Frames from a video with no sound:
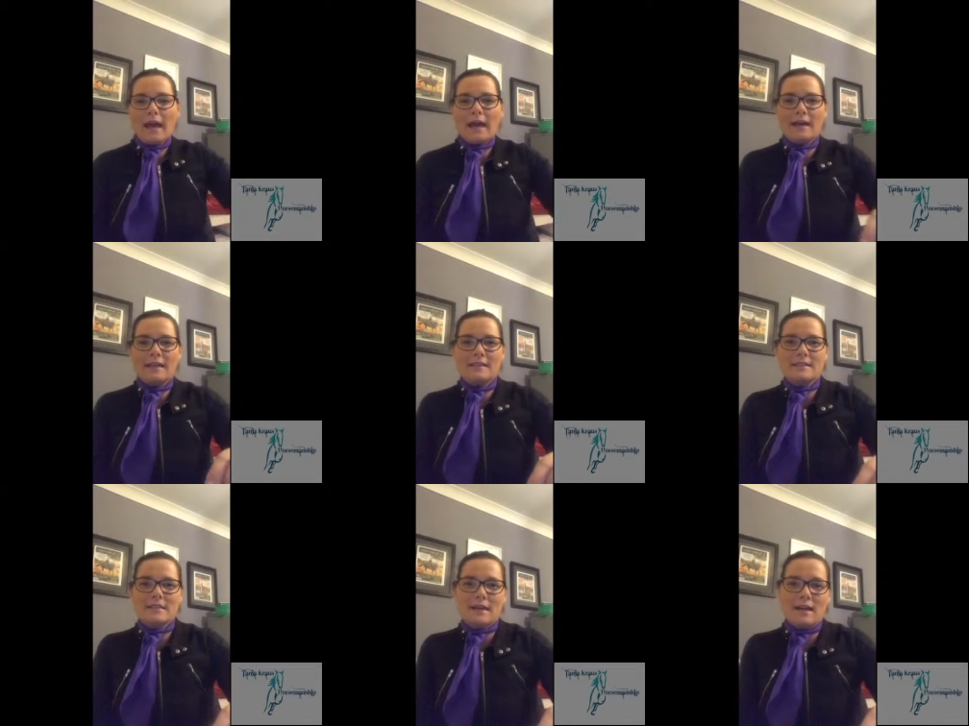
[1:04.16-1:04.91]

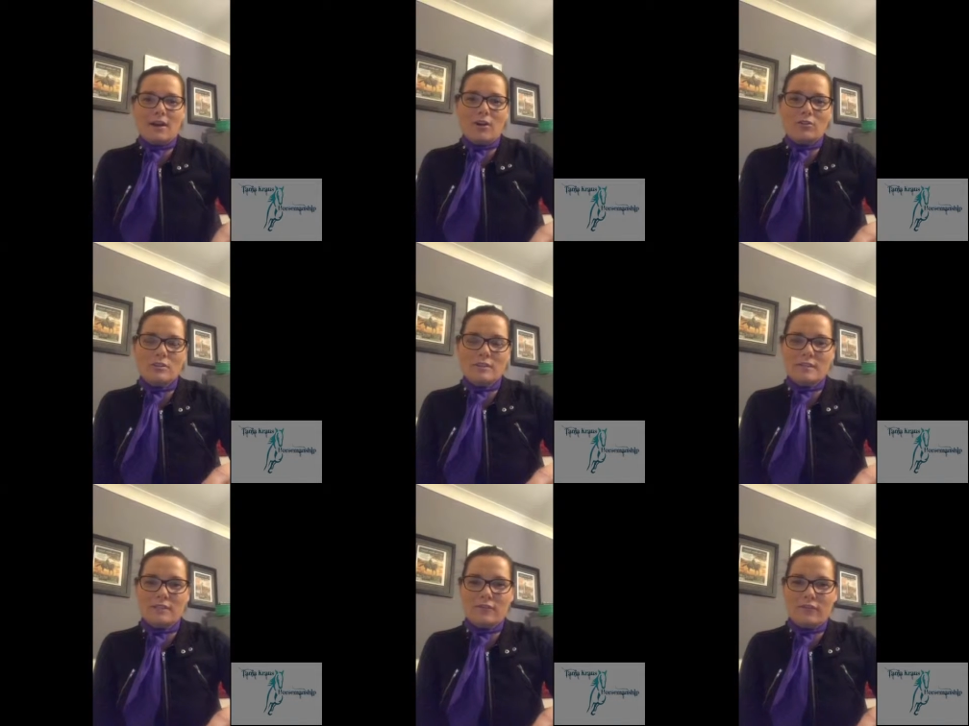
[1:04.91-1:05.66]
and I'll
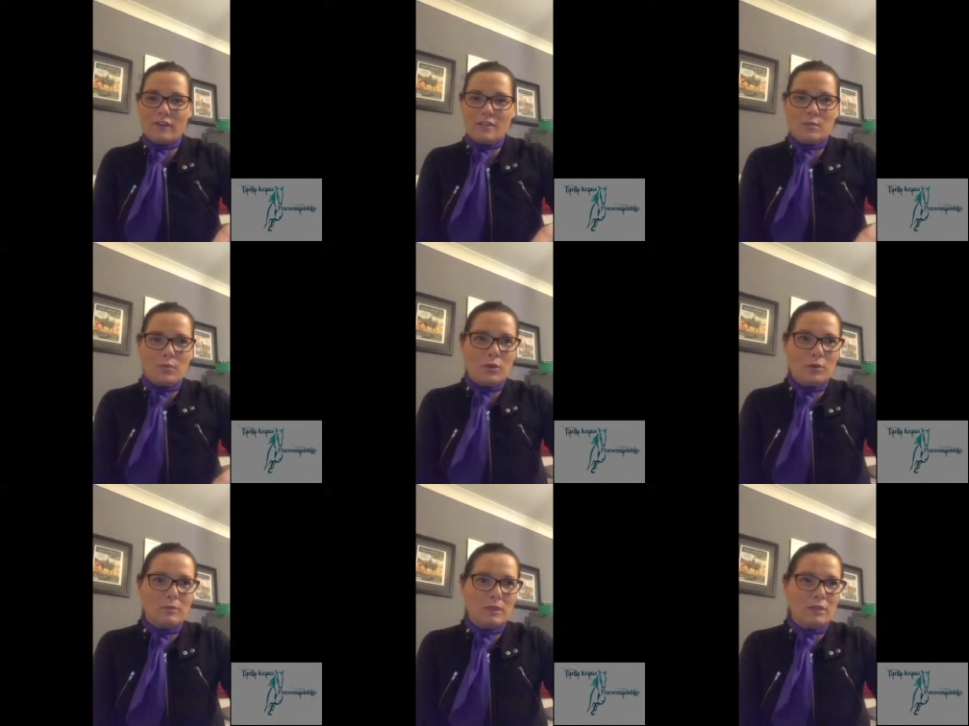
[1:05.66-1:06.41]
just give
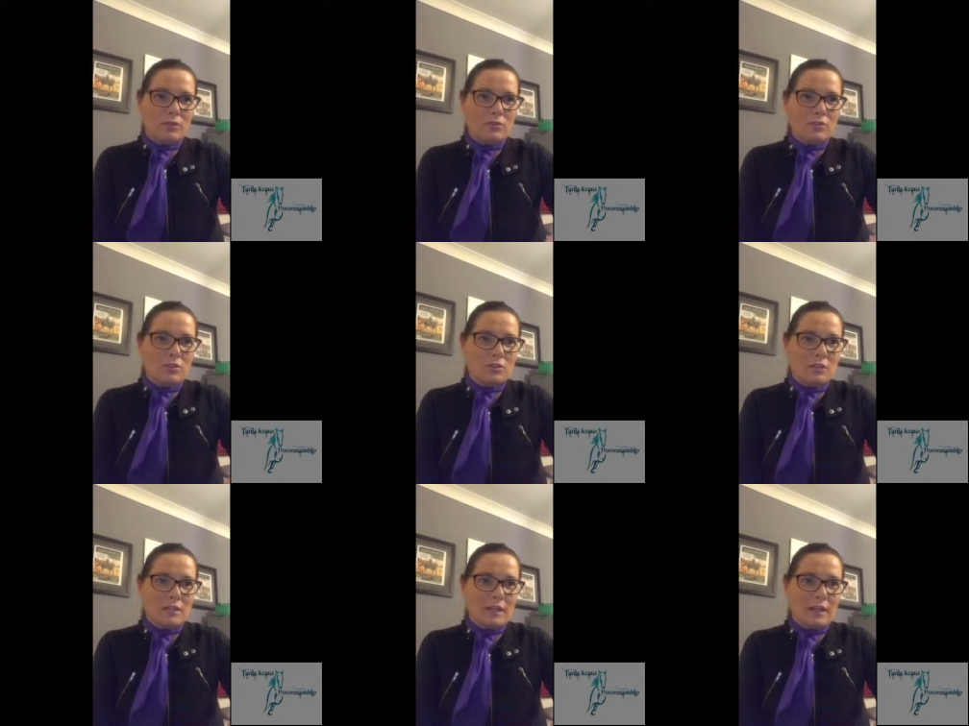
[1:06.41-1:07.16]
Facebook a minute or
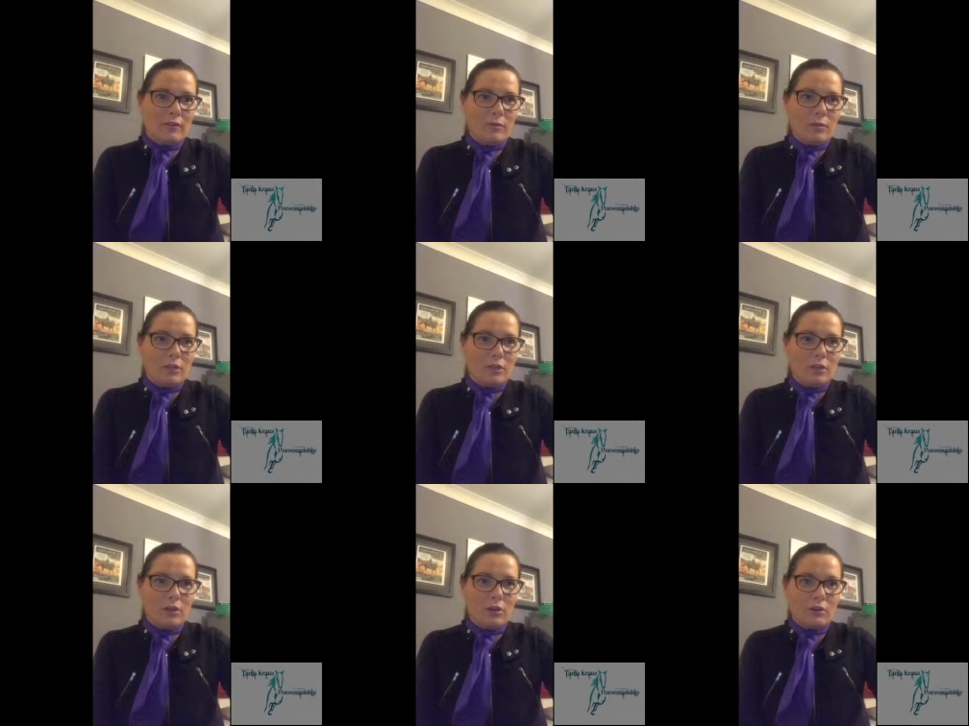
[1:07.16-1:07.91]
two to let everybody
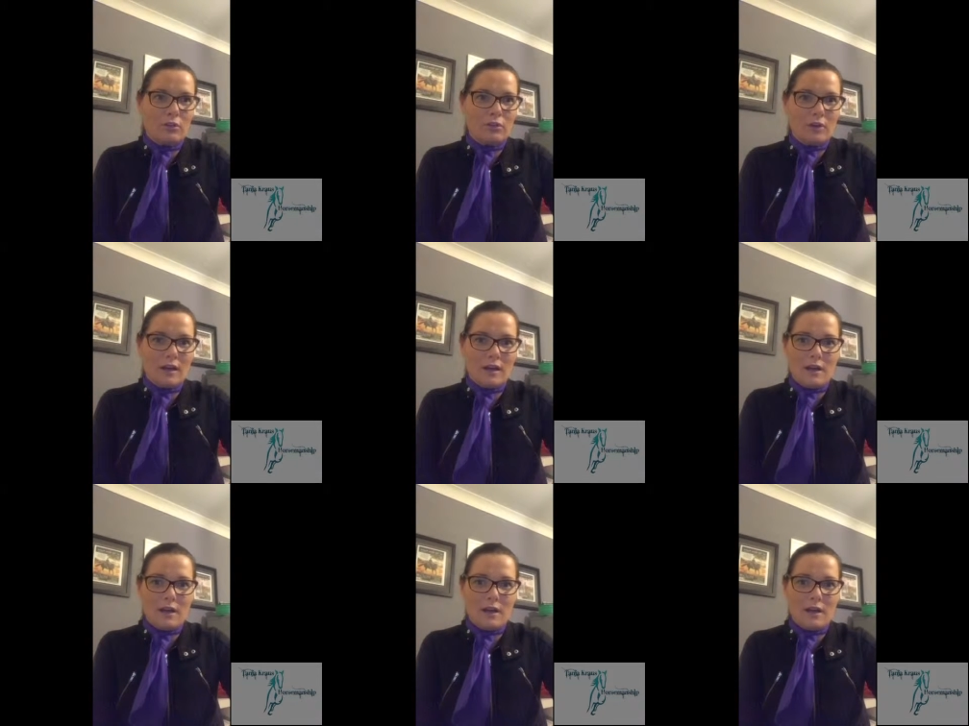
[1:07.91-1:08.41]
know